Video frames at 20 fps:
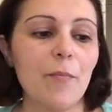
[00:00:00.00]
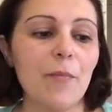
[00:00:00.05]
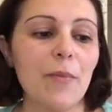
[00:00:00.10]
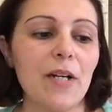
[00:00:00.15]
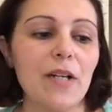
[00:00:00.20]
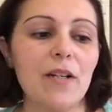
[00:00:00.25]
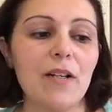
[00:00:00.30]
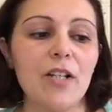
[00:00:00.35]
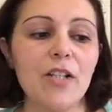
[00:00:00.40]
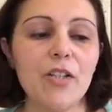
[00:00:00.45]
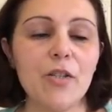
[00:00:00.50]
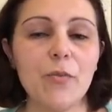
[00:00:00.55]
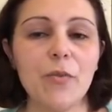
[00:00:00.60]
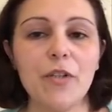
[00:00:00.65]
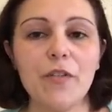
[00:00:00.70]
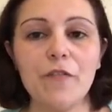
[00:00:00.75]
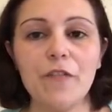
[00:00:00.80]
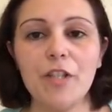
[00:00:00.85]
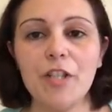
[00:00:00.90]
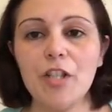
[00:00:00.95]
but I do
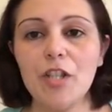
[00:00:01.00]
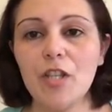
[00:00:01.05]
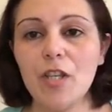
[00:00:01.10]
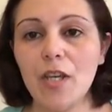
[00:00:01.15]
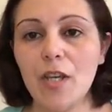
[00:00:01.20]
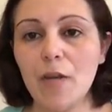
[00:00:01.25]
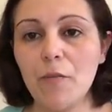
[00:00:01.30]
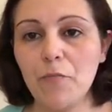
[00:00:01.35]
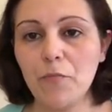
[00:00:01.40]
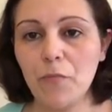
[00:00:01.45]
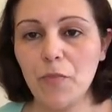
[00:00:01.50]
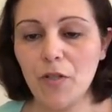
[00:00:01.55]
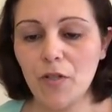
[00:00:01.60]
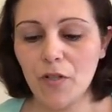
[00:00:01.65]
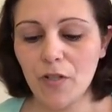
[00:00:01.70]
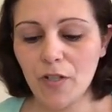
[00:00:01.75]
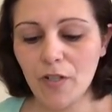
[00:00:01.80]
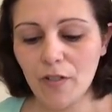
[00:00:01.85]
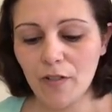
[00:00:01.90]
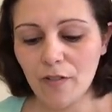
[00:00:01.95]
want to finish the M
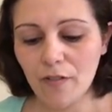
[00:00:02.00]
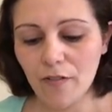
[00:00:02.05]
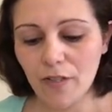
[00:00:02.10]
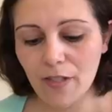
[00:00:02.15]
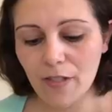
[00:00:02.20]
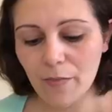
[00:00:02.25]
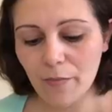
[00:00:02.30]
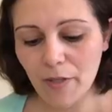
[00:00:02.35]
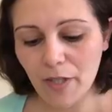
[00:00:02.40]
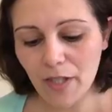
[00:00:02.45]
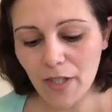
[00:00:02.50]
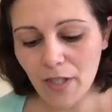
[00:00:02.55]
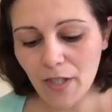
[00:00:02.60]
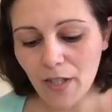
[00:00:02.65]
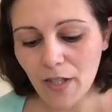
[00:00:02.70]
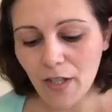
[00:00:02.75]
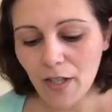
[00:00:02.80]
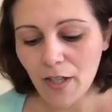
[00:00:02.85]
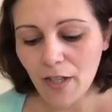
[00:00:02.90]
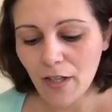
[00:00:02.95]
block this month.
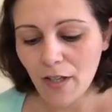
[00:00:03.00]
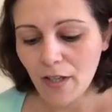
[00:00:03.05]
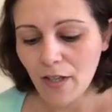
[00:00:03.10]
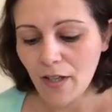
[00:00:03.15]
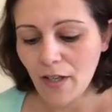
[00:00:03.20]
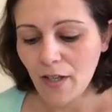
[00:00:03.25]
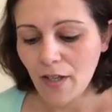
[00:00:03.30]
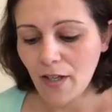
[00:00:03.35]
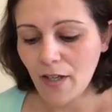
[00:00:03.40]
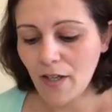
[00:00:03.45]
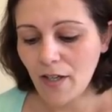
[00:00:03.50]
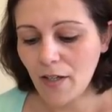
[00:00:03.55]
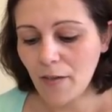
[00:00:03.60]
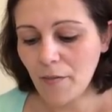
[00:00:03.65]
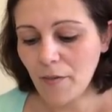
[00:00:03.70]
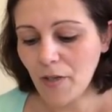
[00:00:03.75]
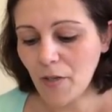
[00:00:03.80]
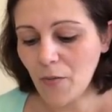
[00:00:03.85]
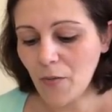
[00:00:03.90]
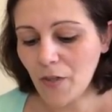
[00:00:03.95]

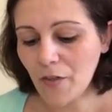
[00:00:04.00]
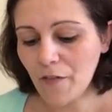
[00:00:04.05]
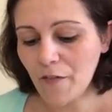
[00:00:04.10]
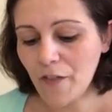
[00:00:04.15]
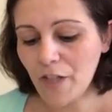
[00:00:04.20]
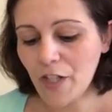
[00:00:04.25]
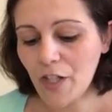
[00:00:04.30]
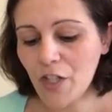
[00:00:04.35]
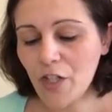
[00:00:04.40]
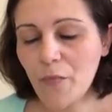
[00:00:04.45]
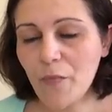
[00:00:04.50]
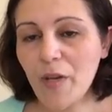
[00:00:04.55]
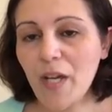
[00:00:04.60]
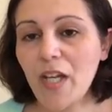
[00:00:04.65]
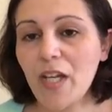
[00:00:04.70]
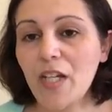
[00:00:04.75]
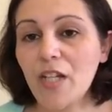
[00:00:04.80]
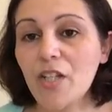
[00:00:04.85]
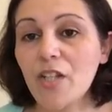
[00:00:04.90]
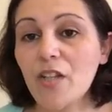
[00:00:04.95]
I want to finish the
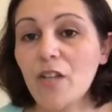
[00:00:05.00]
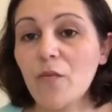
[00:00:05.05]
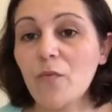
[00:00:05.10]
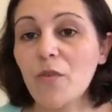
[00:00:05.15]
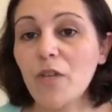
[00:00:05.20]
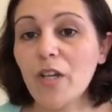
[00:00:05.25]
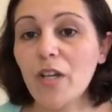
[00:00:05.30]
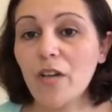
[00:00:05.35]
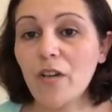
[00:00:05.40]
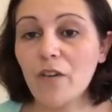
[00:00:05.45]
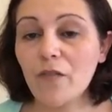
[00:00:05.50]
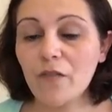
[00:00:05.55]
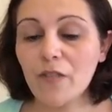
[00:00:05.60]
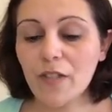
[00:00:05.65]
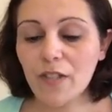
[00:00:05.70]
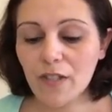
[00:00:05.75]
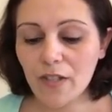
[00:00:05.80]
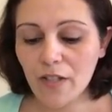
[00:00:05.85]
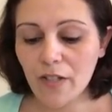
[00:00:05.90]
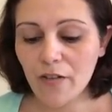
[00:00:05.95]
page that I'm working on for
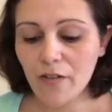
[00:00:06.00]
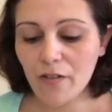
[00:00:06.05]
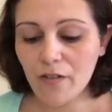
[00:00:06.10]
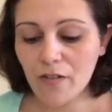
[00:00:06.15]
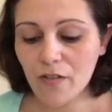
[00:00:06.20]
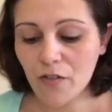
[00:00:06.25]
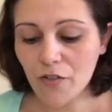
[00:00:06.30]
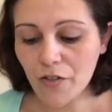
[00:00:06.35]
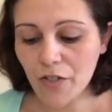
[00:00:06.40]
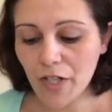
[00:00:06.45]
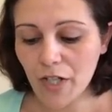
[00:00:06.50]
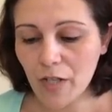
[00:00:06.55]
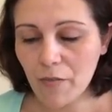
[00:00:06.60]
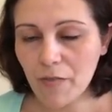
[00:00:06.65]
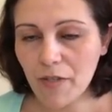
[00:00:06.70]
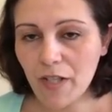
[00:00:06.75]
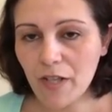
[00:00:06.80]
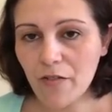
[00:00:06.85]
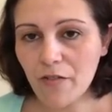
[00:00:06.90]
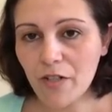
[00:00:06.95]

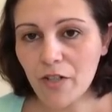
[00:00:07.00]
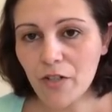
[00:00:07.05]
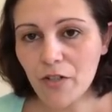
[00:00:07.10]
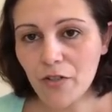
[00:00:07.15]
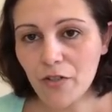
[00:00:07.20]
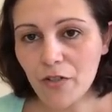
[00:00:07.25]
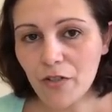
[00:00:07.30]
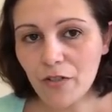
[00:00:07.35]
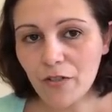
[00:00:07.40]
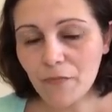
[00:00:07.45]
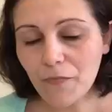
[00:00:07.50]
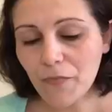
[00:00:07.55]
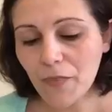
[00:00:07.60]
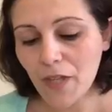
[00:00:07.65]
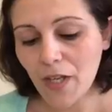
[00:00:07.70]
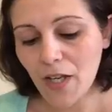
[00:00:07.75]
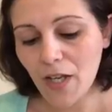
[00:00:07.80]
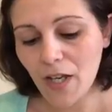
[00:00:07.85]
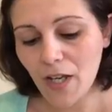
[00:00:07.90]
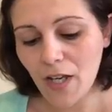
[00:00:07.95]
Storykeep Secret Door.
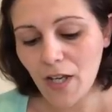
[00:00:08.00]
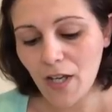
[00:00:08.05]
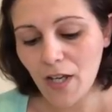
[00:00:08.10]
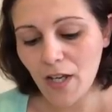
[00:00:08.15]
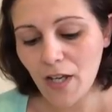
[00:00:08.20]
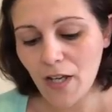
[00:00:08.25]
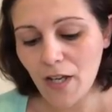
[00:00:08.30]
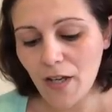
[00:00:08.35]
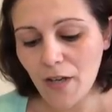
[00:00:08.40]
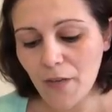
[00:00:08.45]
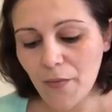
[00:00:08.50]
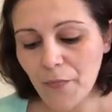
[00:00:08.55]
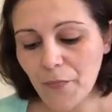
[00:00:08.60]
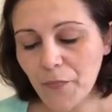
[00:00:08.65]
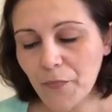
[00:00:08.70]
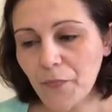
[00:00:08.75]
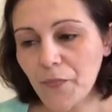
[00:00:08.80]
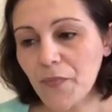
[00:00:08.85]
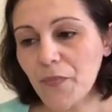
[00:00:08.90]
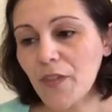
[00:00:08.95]

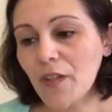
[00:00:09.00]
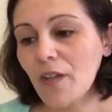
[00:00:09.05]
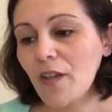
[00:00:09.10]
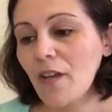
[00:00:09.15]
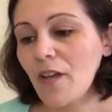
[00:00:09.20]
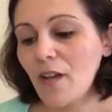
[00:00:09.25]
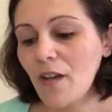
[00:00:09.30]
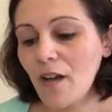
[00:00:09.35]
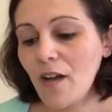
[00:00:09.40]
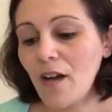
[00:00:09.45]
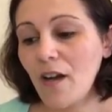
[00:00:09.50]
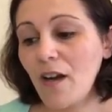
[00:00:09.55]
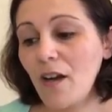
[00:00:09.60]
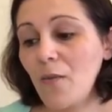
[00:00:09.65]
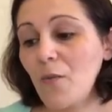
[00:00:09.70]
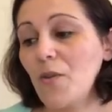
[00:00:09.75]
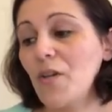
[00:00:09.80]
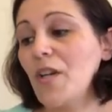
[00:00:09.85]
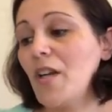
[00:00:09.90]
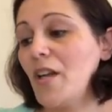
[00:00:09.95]
I
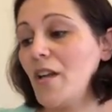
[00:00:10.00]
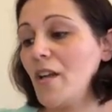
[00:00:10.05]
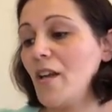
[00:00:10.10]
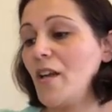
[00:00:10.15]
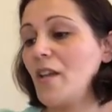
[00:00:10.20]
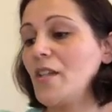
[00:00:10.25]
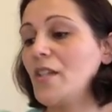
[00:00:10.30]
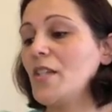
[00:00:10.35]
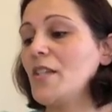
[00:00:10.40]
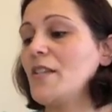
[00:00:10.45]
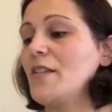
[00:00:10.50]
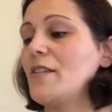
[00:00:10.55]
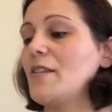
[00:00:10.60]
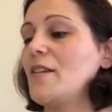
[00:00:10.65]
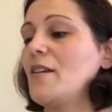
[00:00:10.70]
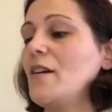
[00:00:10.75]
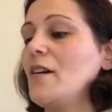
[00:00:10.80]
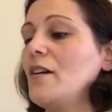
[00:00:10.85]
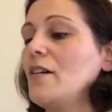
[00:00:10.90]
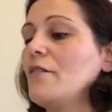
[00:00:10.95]
want to
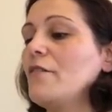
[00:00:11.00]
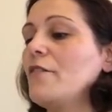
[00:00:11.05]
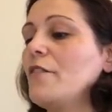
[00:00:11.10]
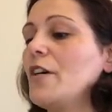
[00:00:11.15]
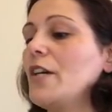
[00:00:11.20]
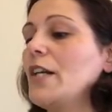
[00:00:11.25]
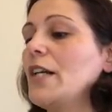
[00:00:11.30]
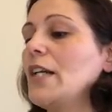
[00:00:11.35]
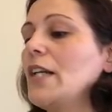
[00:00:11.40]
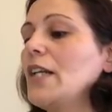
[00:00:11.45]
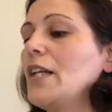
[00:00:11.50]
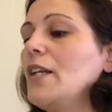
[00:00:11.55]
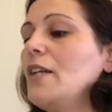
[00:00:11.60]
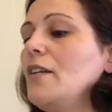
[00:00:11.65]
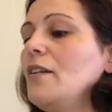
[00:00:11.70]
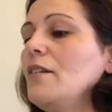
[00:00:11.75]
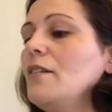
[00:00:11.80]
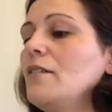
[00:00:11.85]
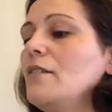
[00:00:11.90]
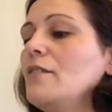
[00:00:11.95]
start
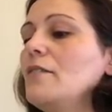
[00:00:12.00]
finally